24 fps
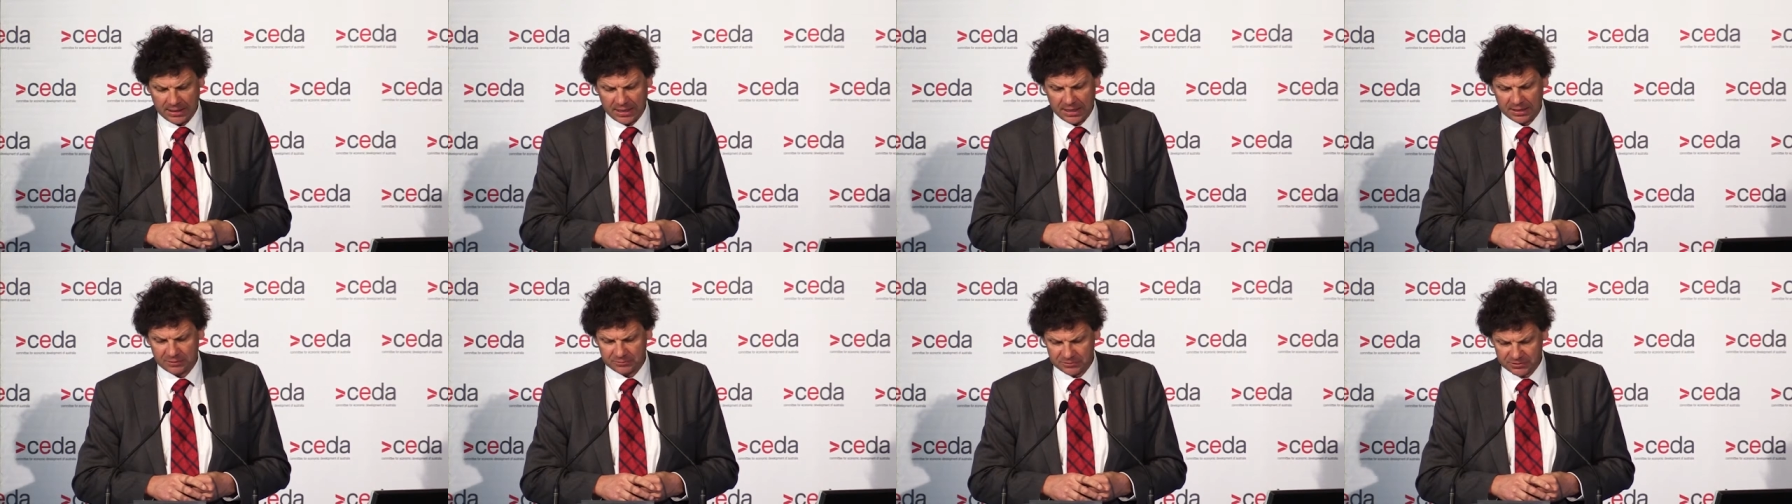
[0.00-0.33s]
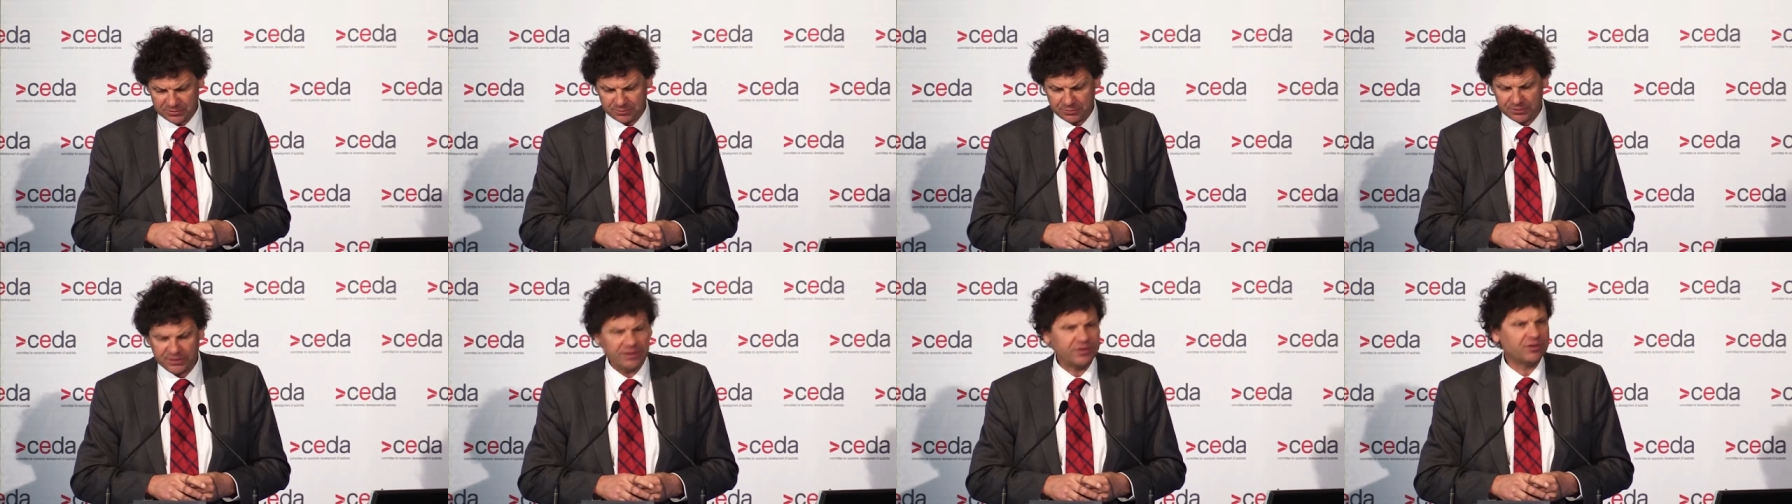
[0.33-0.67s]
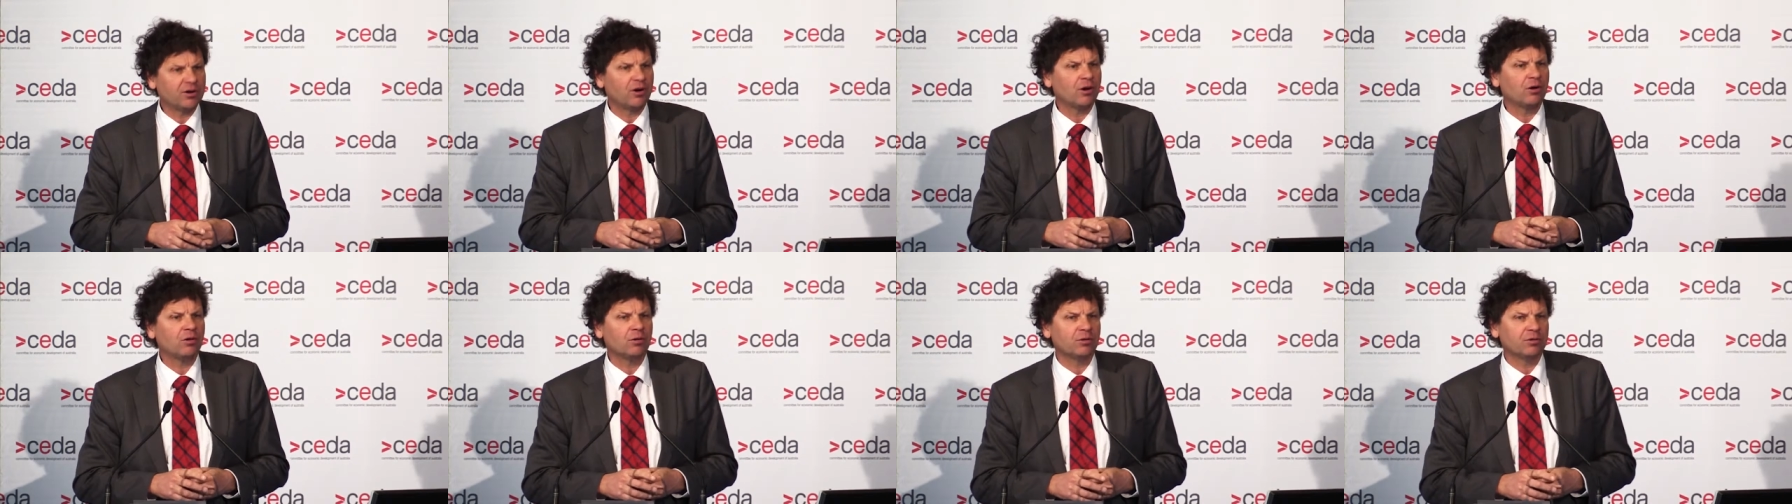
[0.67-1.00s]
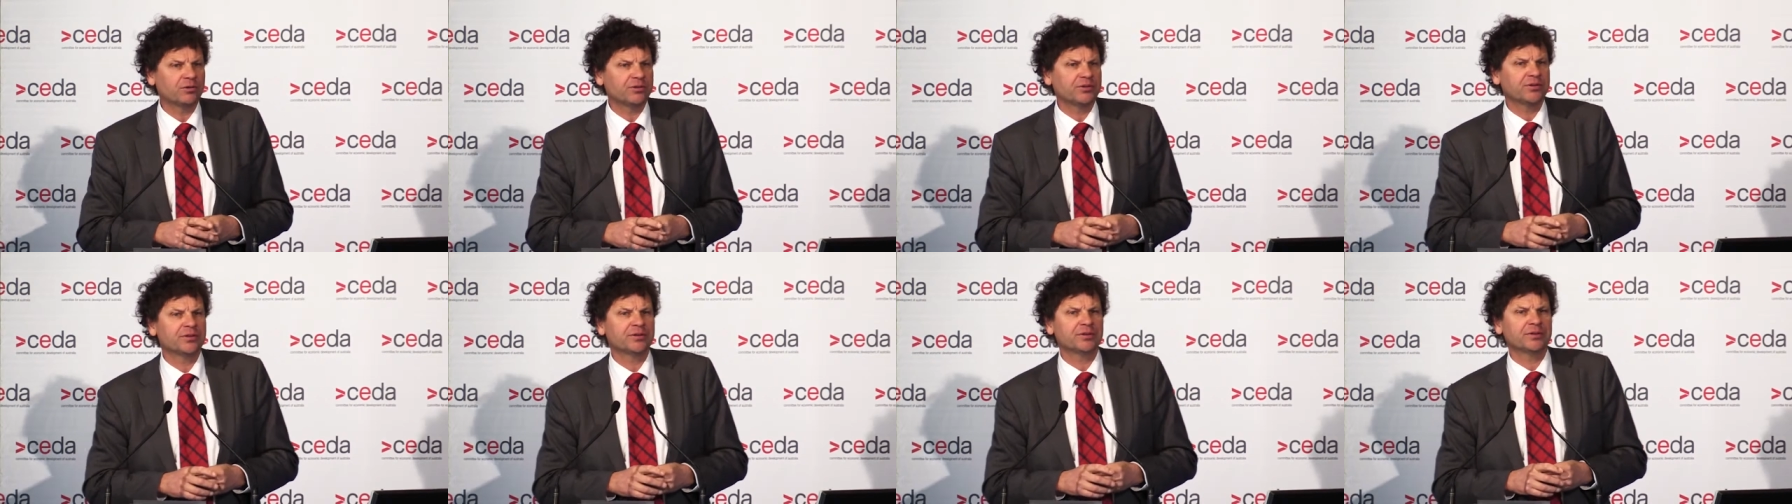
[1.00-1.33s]
And it was pretty
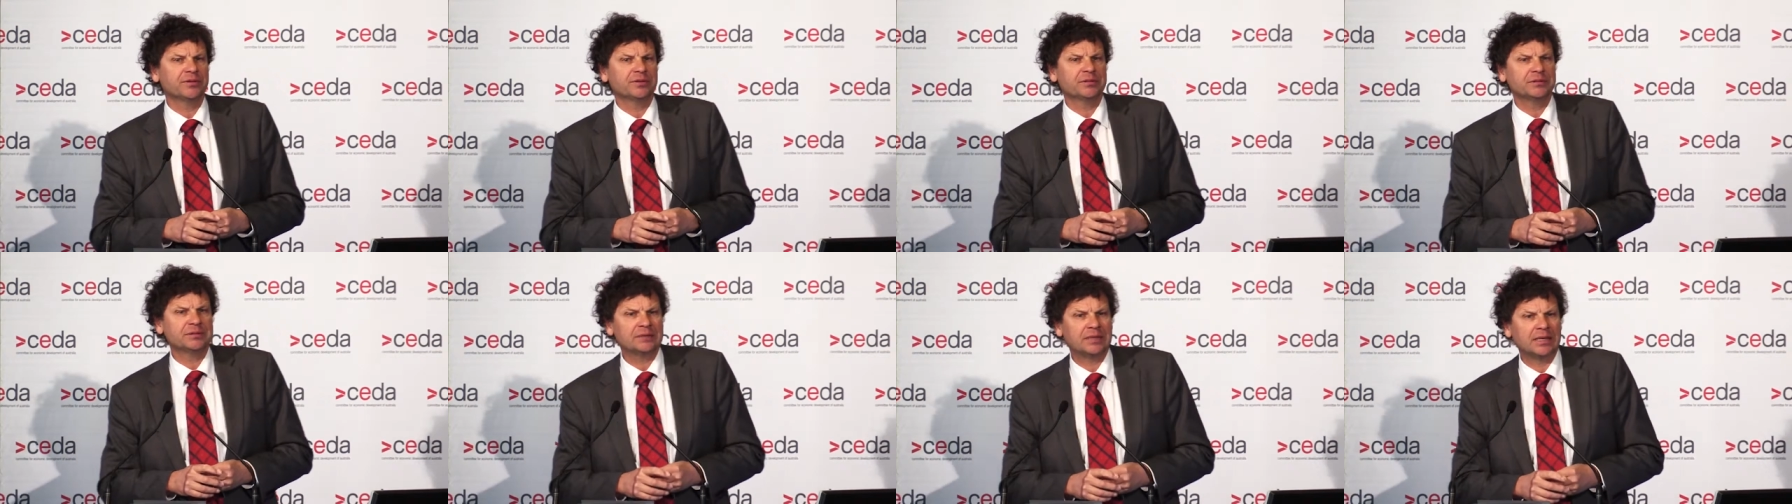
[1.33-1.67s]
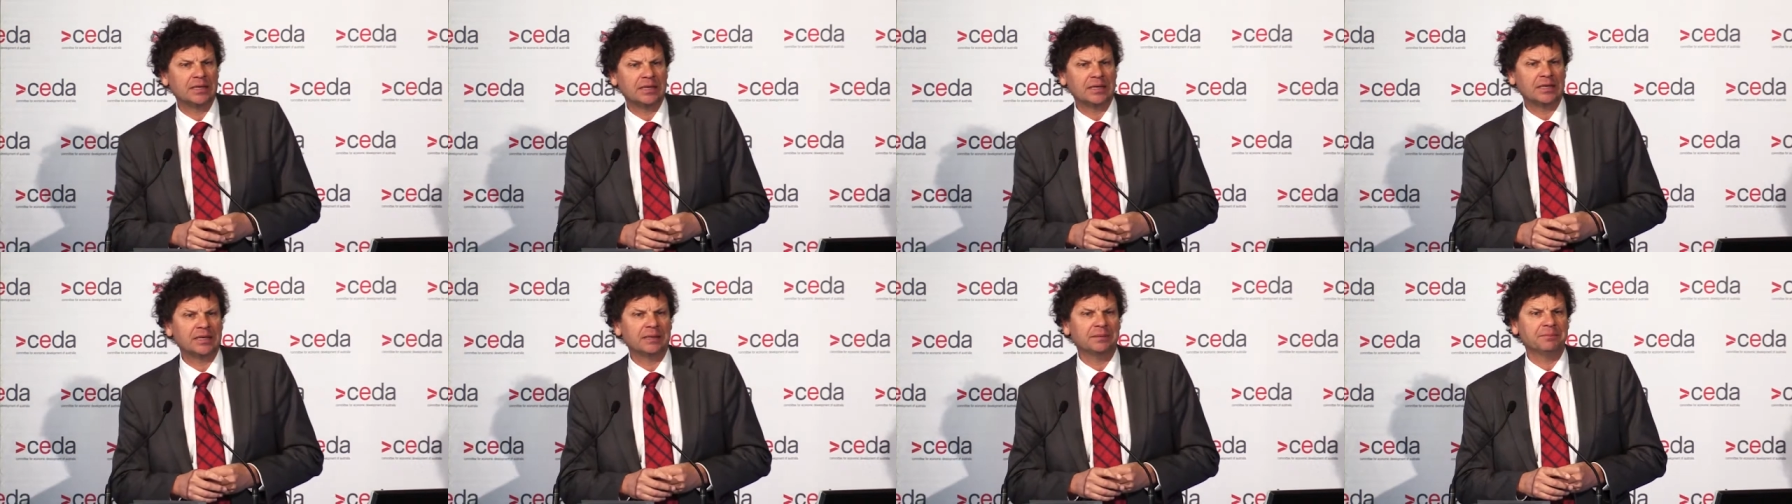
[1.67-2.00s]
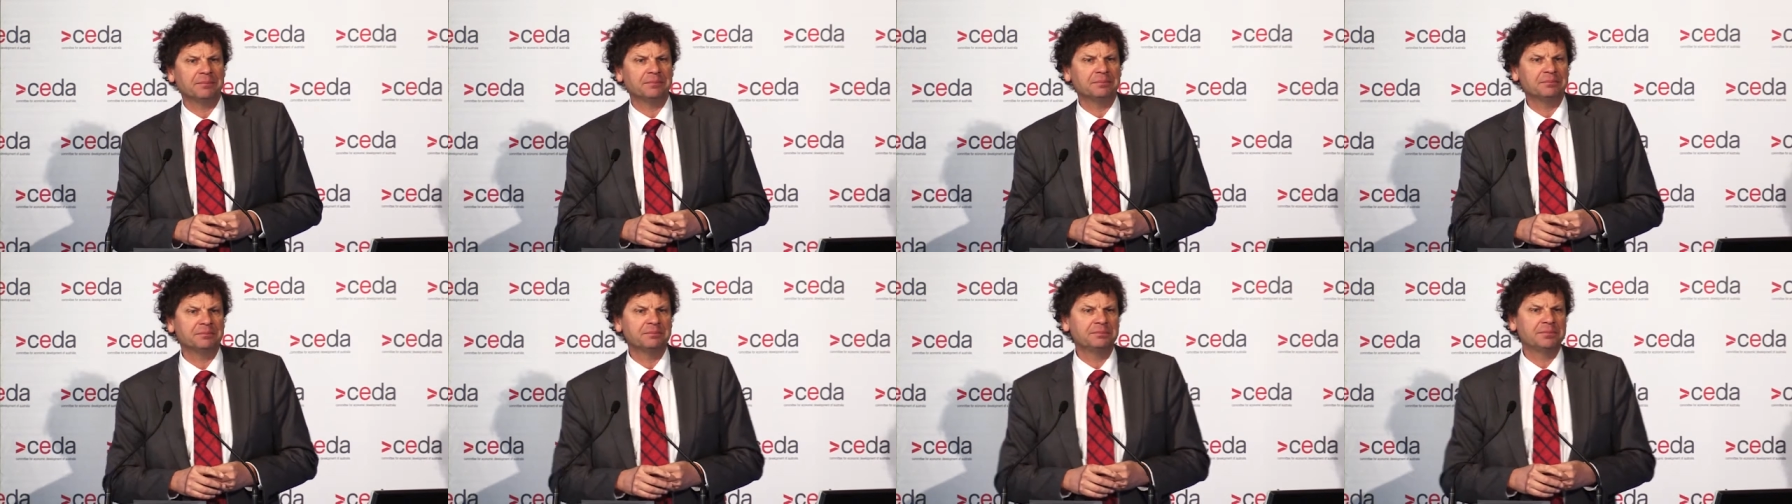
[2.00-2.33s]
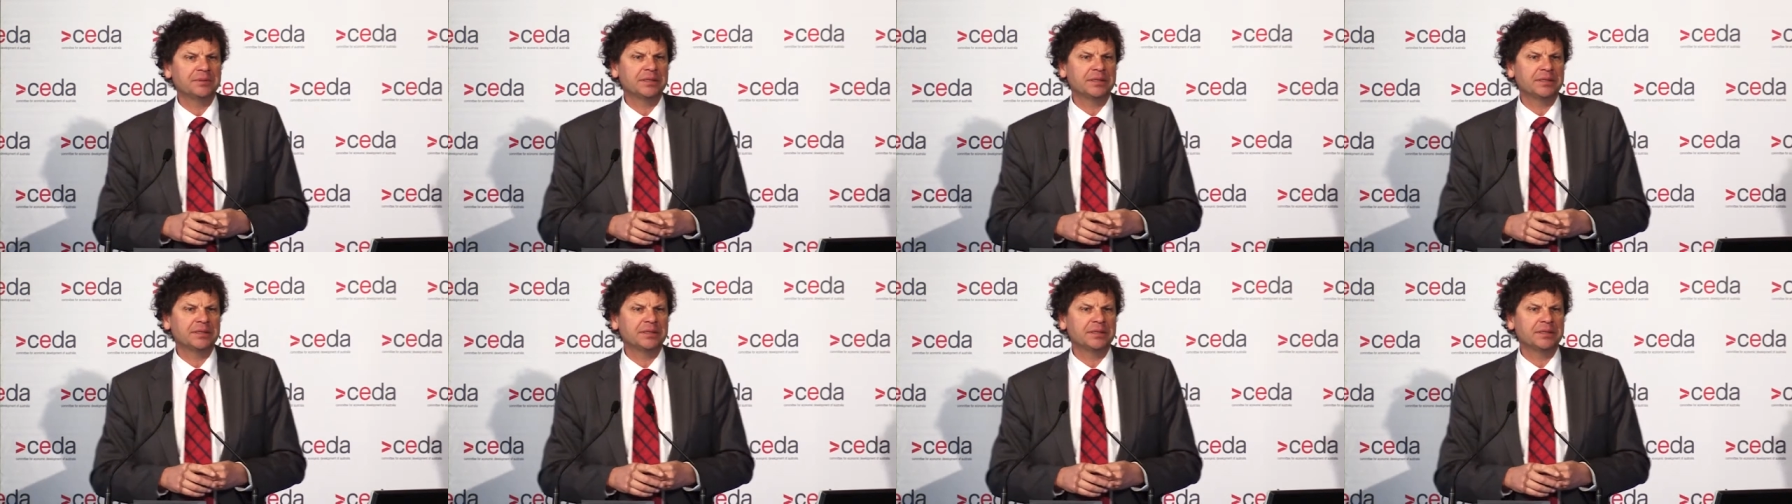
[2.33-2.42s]
cold too. And